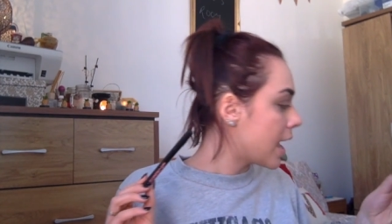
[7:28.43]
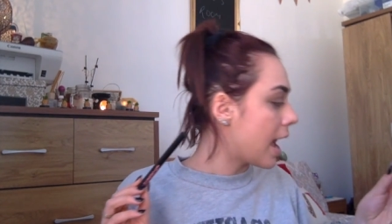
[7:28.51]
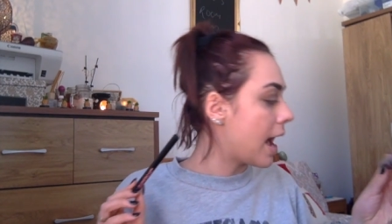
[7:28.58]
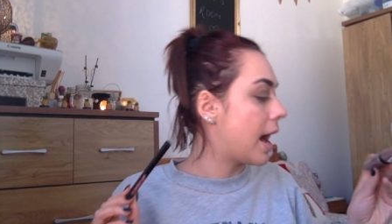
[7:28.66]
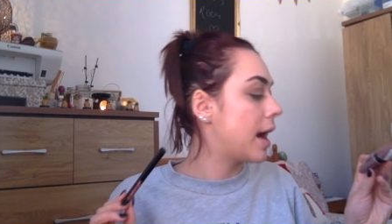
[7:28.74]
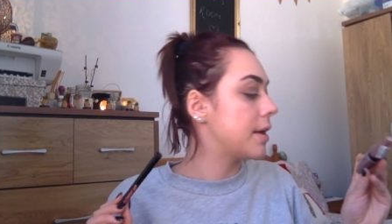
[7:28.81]

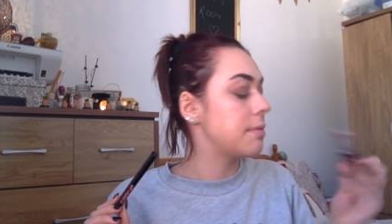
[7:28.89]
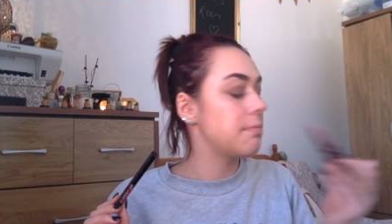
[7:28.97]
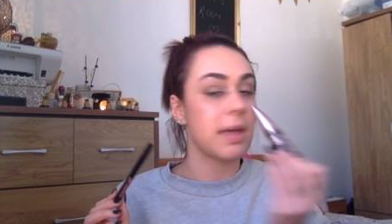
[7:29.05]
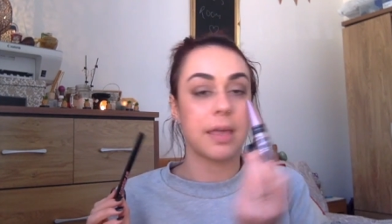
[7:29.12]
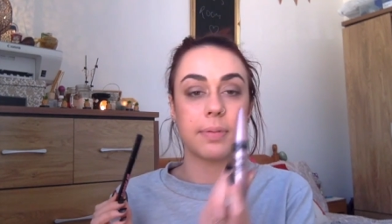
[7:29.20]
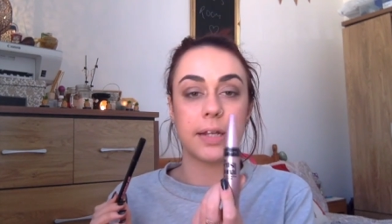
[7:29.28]
and
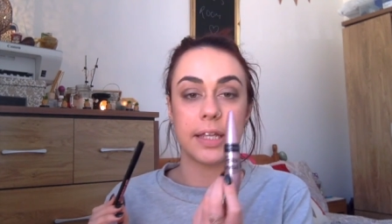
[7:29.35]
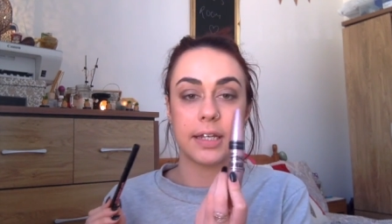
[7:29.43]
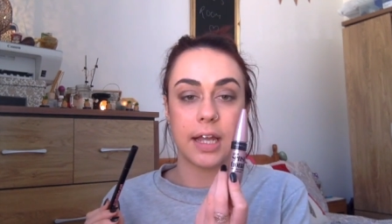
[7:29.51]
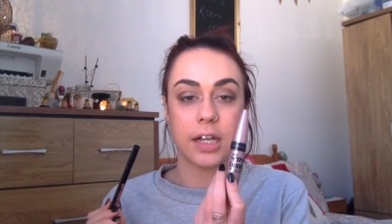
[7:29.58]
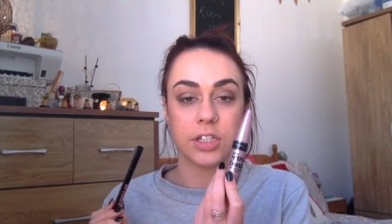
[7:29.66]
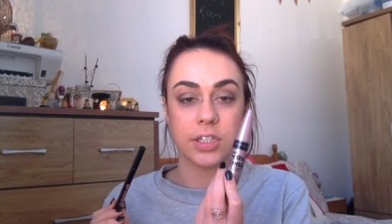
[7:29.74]
Maybelline
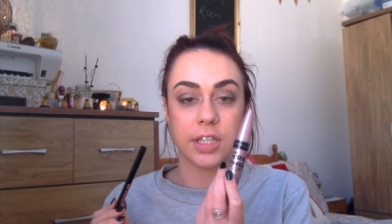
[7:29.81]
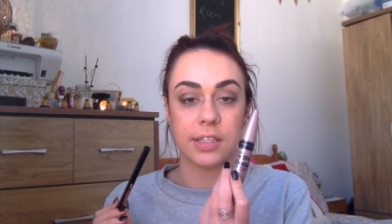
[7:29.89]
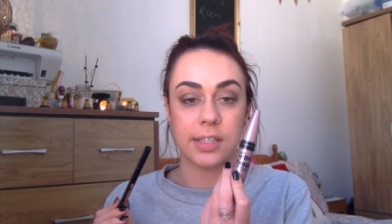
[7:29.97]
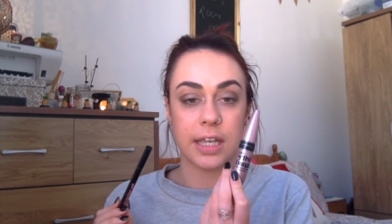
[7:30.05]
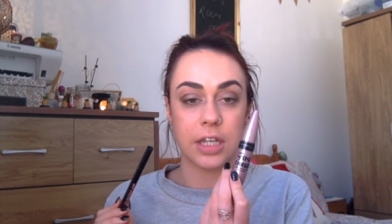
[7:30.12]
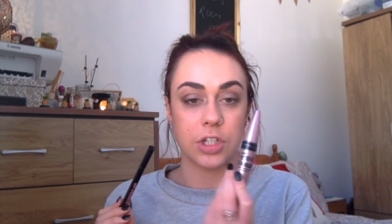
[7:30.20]
Lash
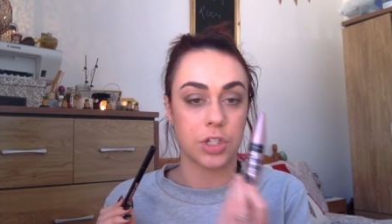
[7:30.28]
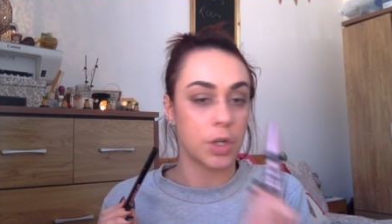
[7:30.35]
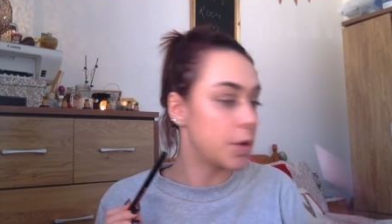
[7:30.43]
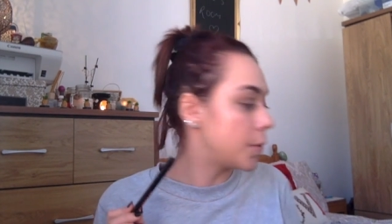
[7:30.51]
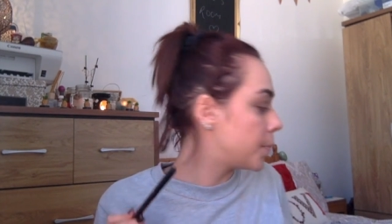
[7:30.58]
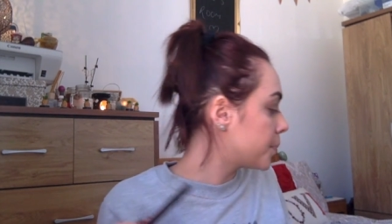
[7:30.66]

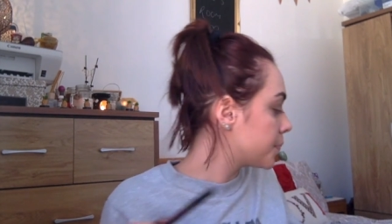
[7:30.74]
Sensational.